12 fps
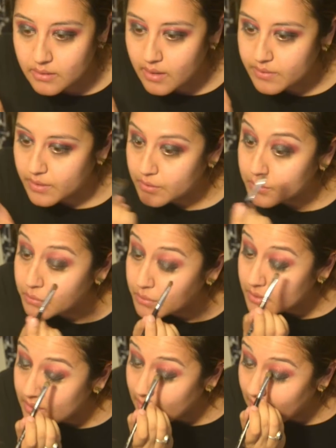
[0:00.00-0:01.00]
and then you'll
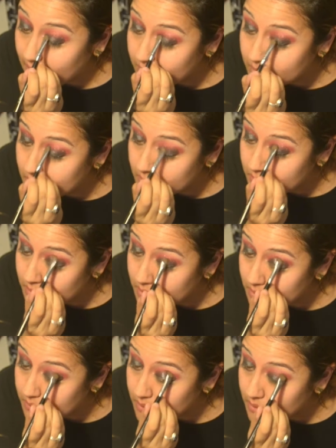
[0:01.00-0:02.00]
really have really,
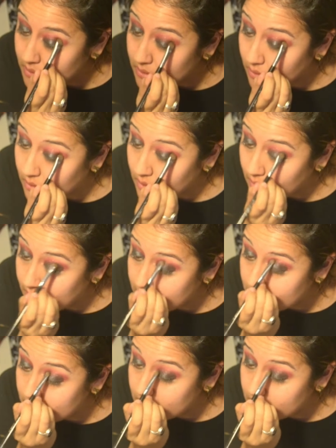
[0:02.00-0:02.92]
really, really dark eyes.